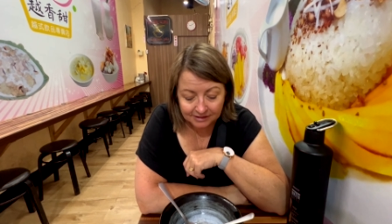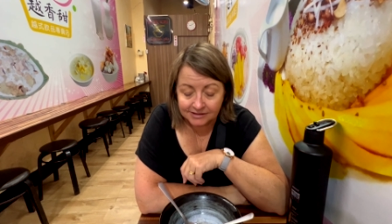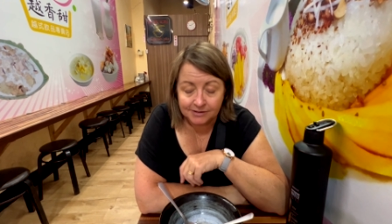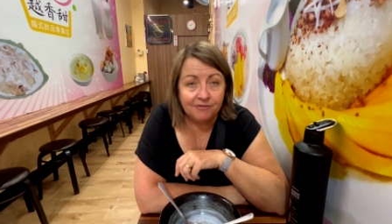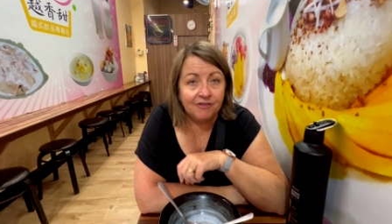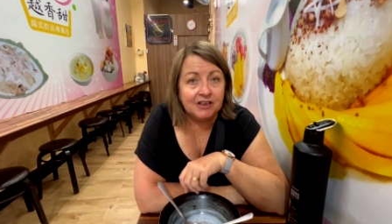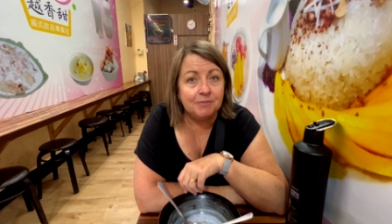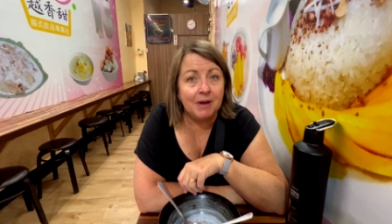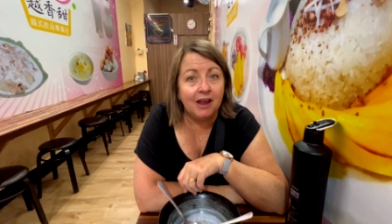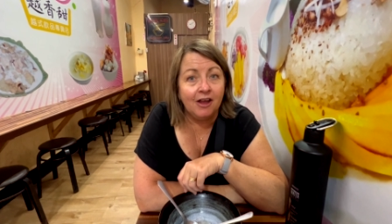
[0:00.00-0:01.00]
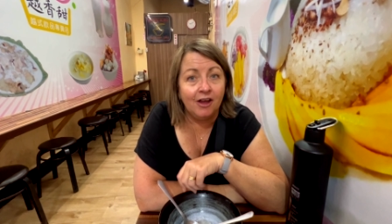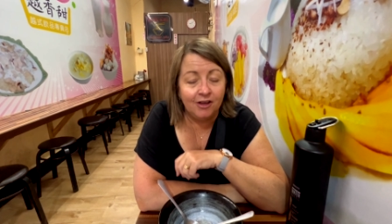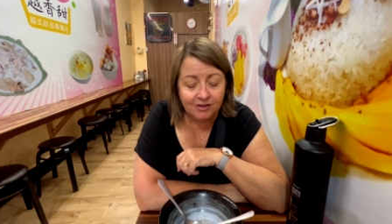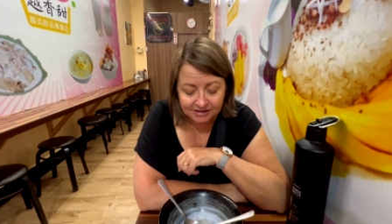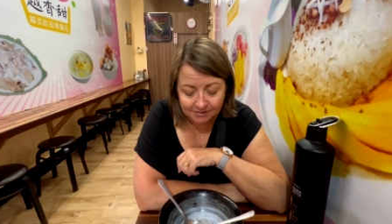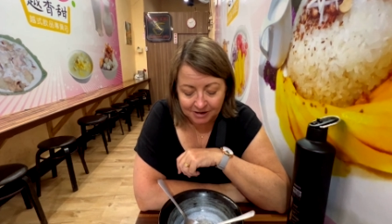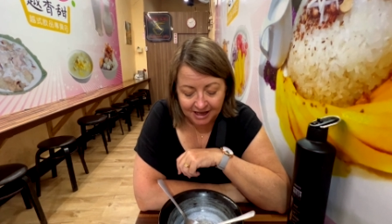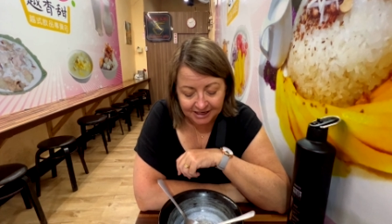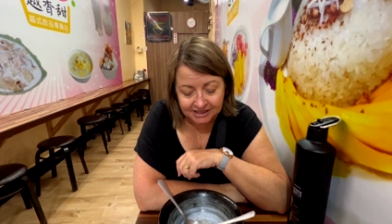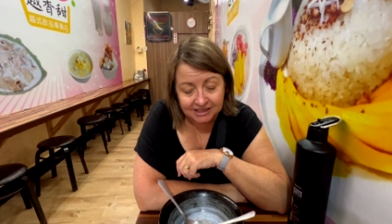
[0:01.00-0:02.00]
some fresh mango, some
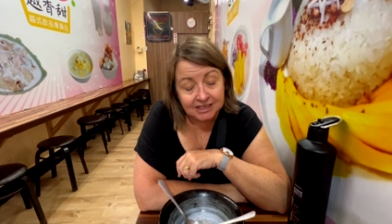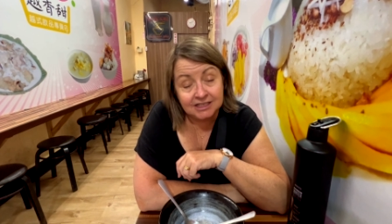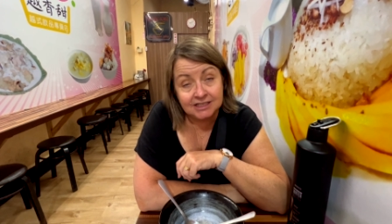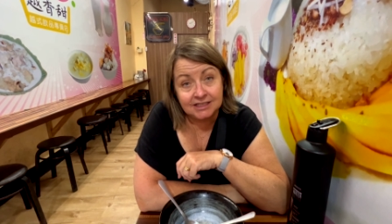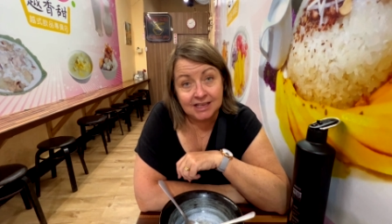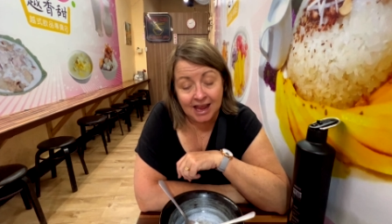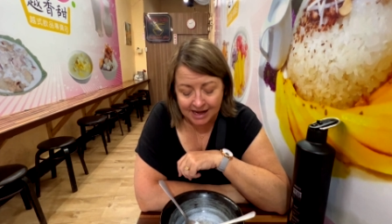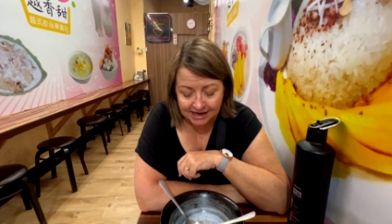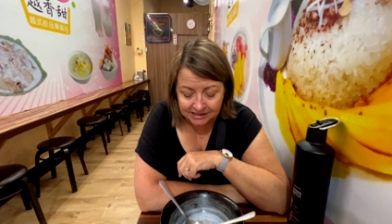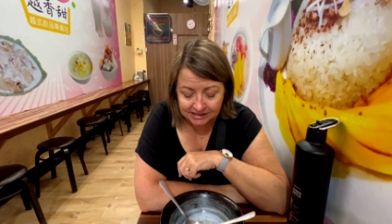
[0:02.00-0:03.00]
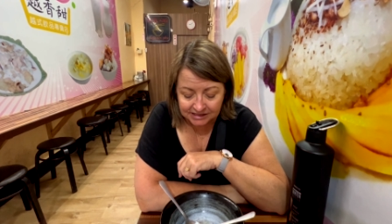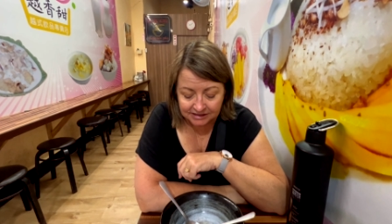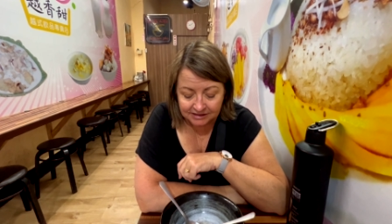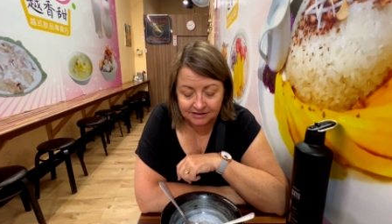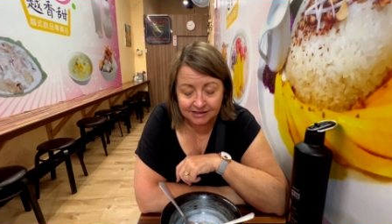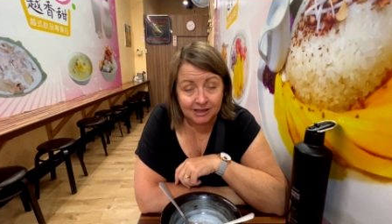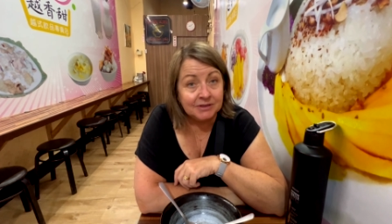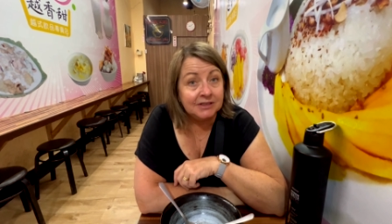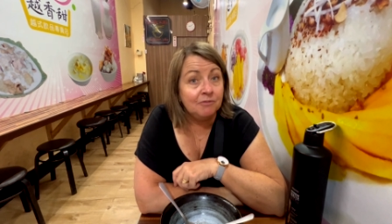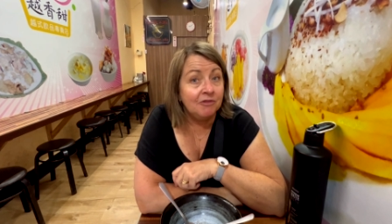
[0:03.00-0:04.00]
light cheese, and there
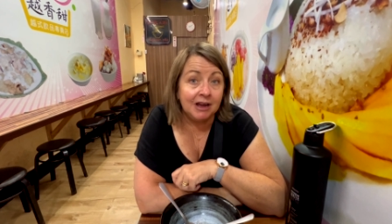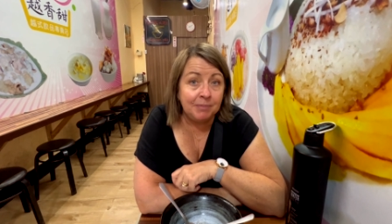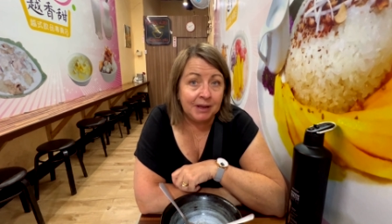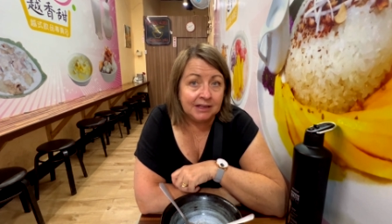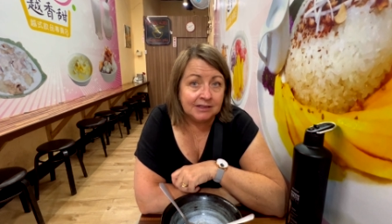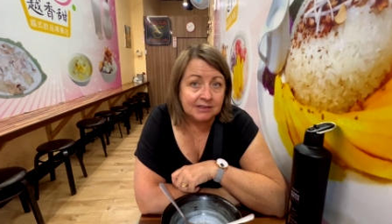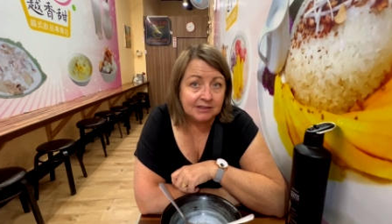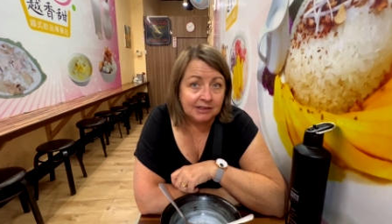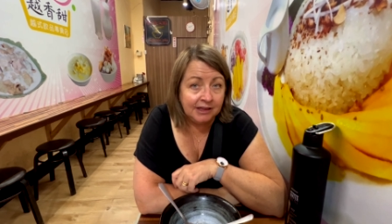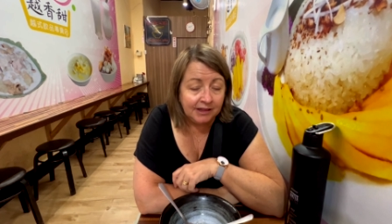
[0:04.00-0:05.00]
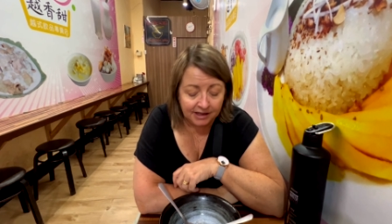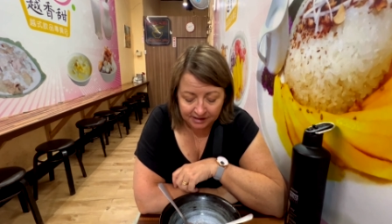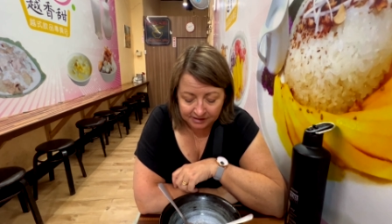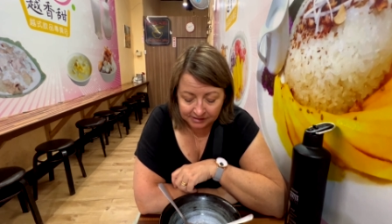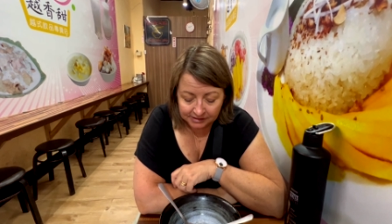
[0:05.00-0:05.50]
were some red beans in there.